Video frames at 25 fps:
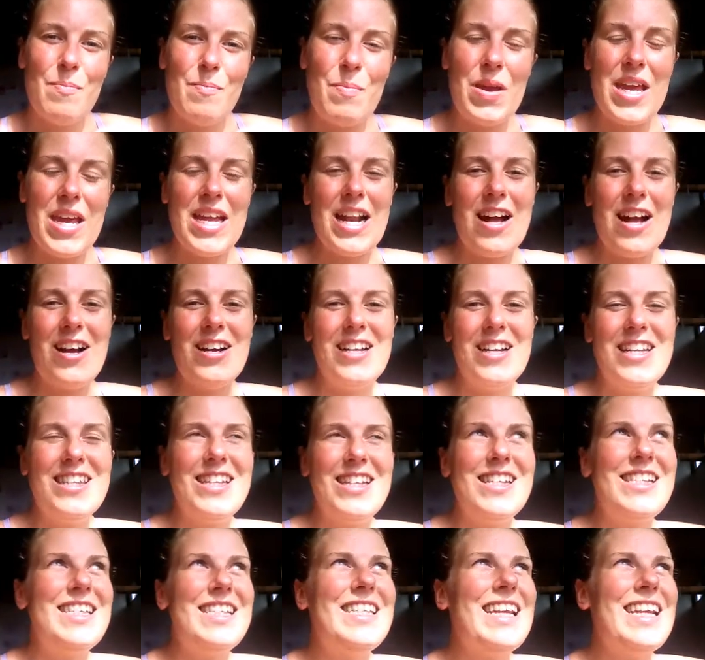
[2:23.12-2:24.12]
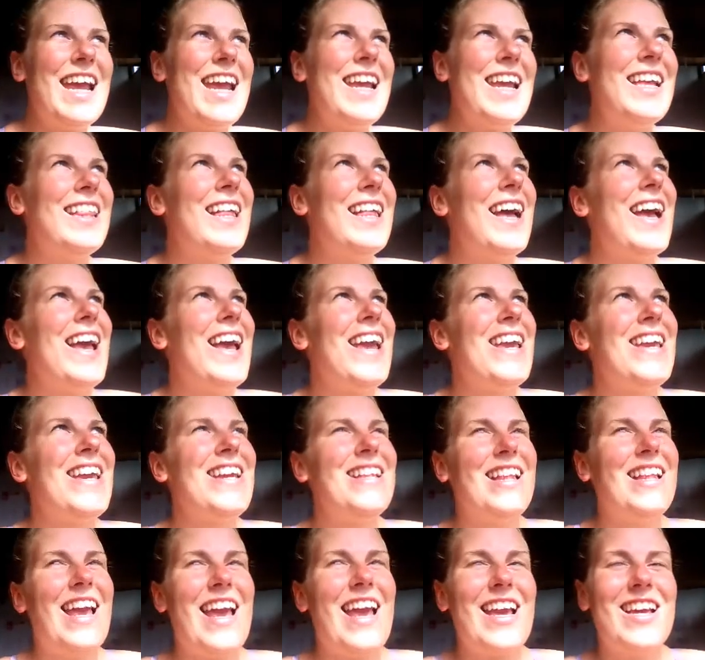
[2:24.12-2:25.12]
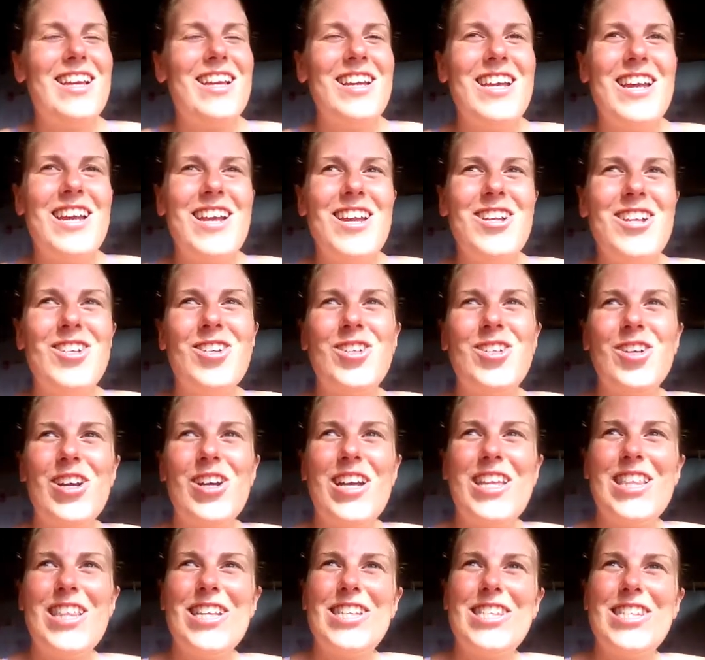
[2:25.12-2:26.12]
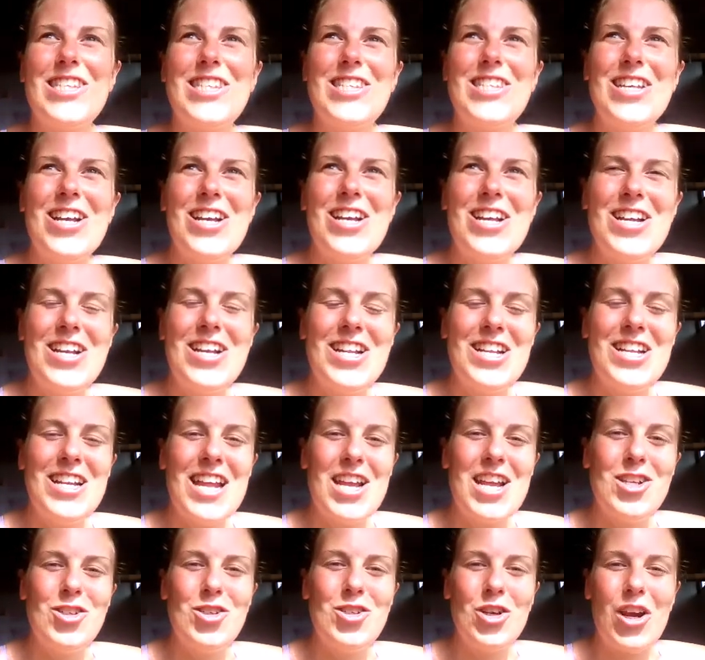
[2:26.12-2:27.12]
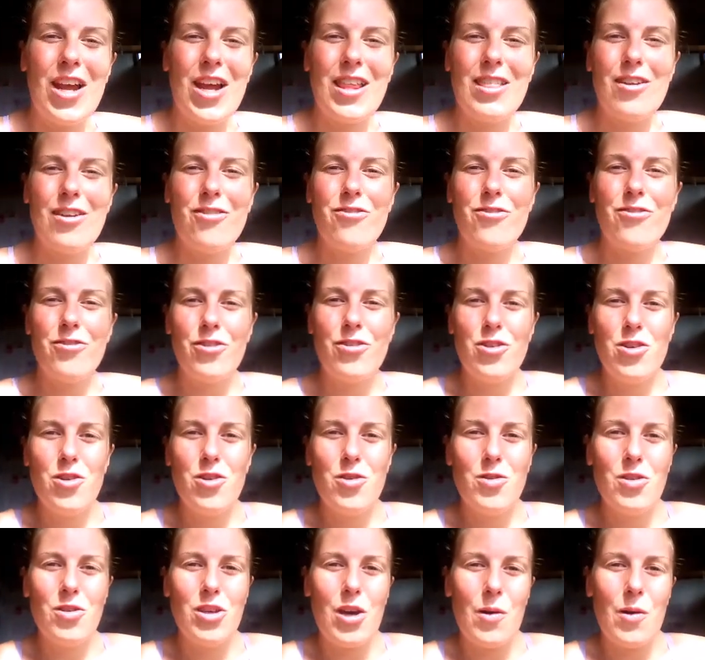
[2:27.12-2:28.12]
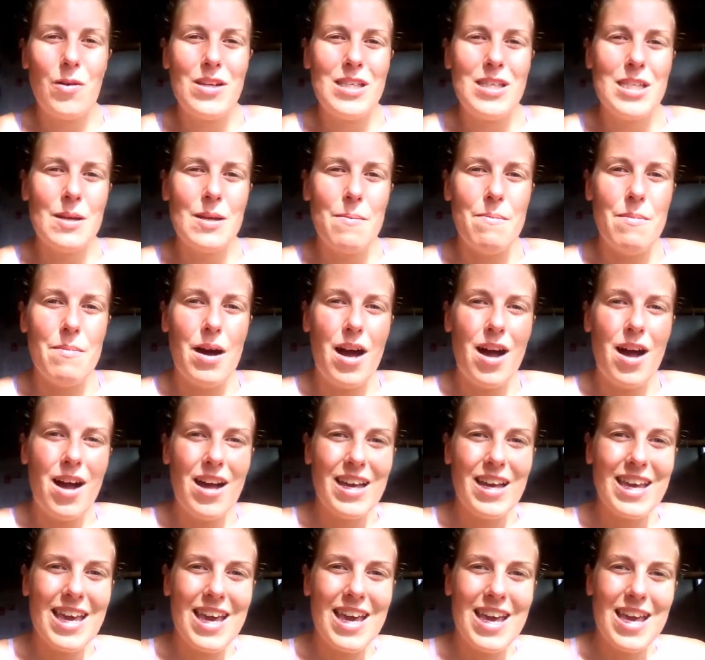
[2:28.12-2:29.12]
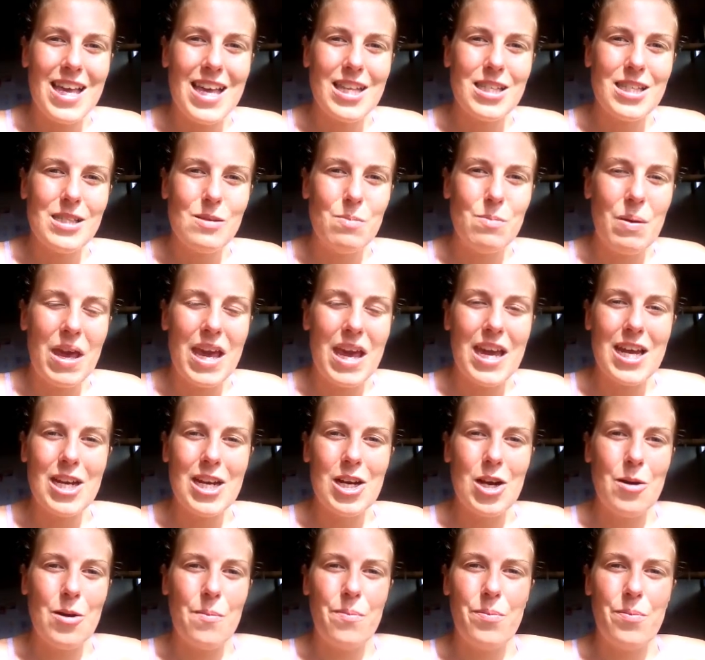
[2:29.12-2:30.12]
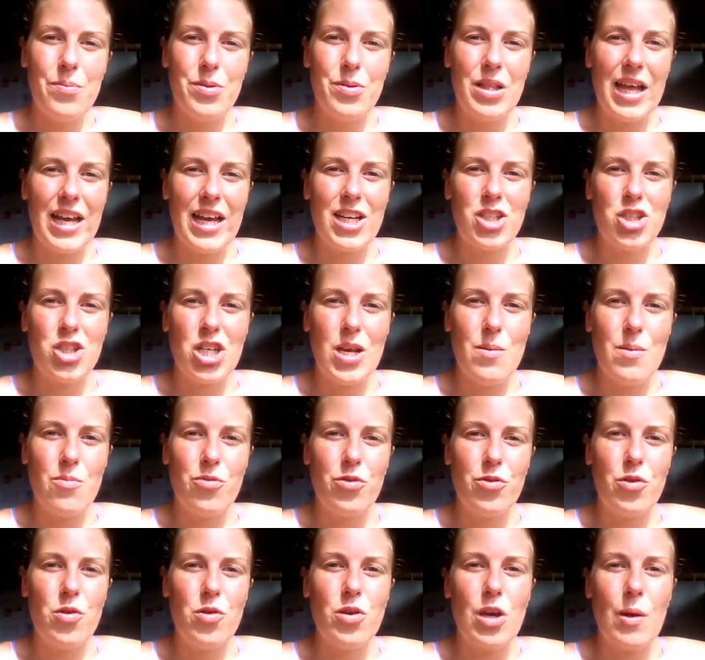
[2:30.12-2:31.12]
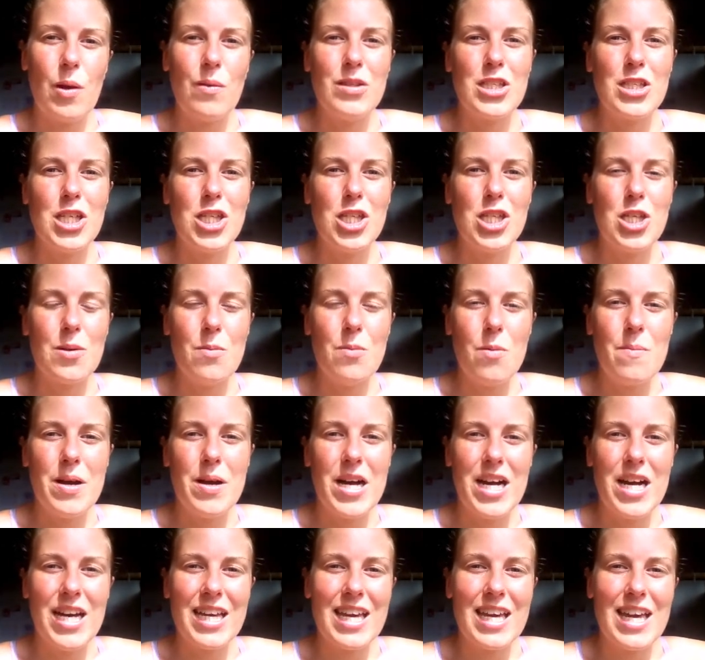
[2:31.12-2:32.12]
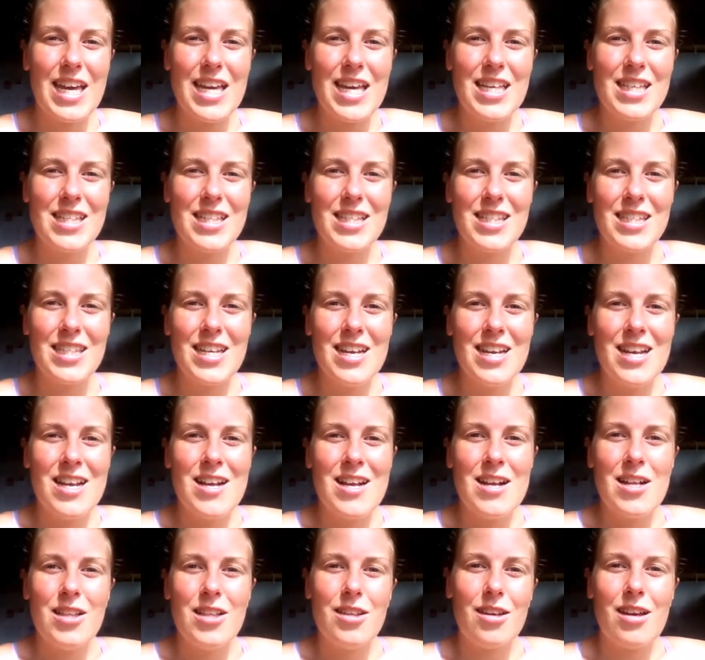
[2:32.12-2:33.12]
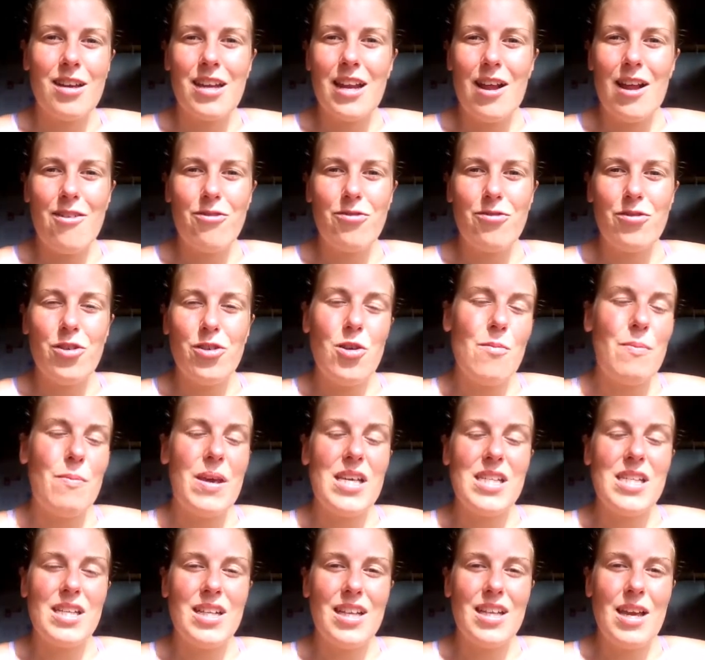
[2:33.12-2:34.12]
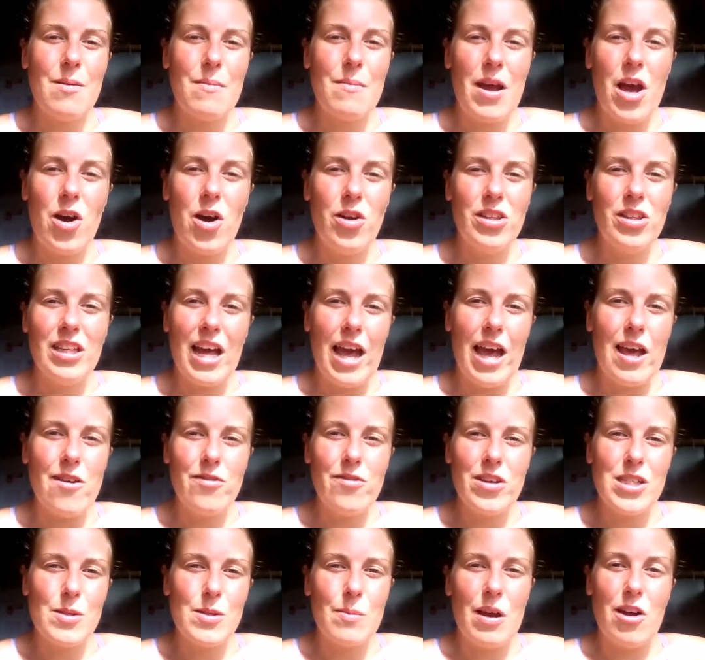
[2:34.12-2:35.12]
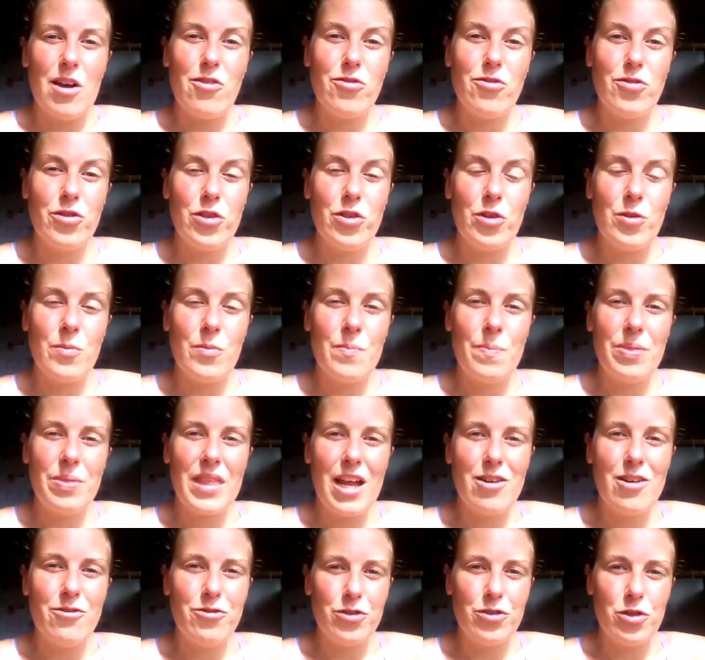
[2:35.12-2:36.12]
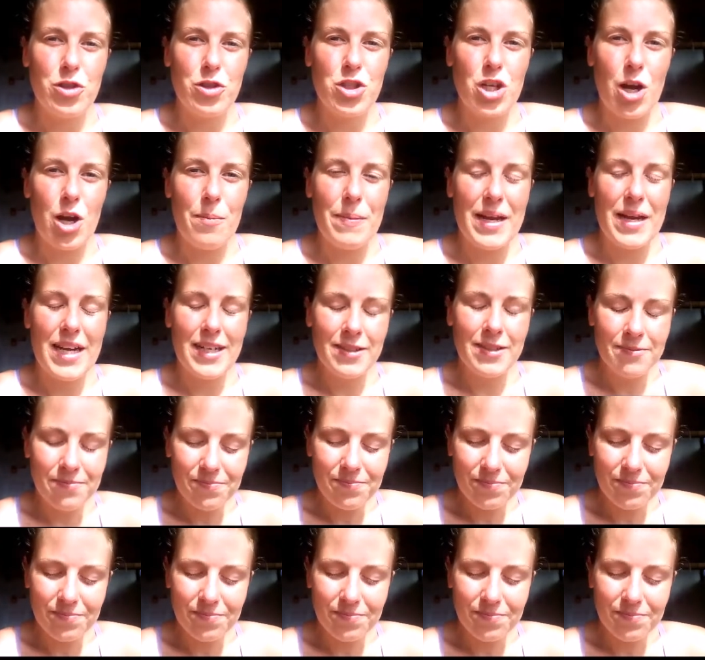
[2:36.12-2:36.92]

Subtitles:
being out in the daylight, like enjoying the sun, enjoying the fruit, going to markets, picking up like cheap fruit, going to supermarkets, looking at fruit. Basically my whole life is about fruit and fruit shopping.